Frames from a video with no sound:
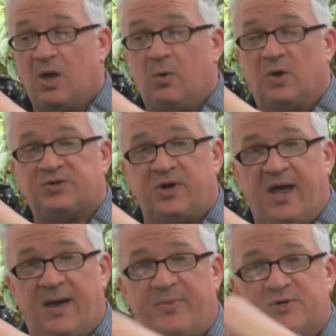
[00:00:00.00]
What's going
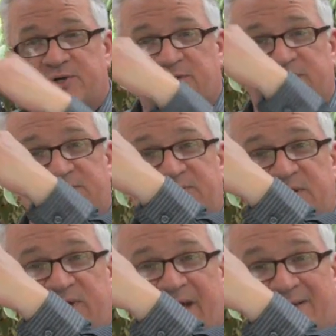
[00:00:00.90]
to happen is you're going to
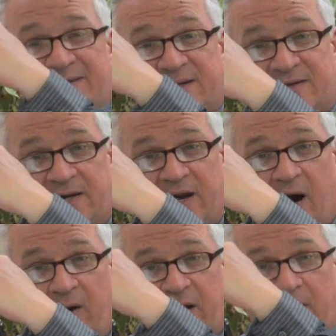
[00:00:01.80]
see that tinted
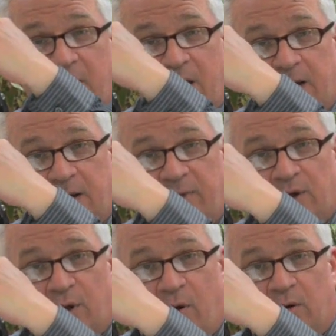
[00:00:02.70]
area
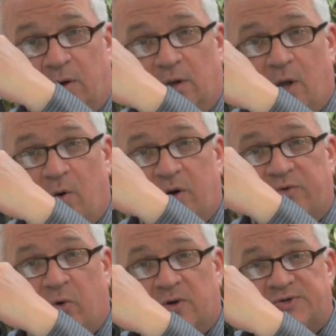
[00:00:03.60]
coming lower and lower
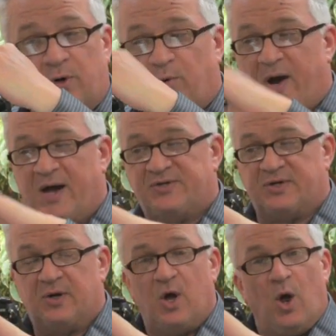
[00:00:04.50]
towards the
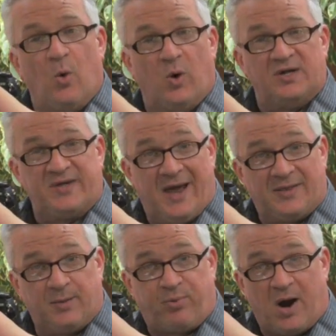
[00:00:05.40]
horizon. When it's
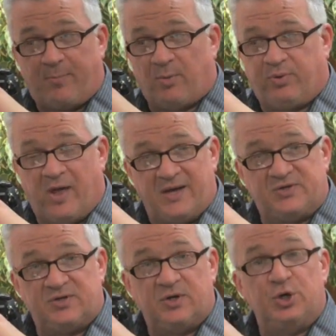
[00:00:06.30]
at the proper
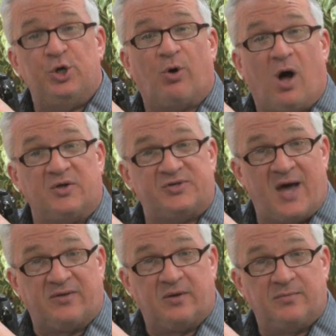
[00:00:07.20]
place, you're all
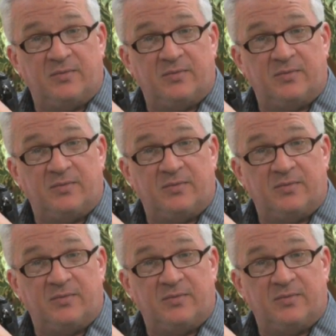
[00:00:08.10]
set.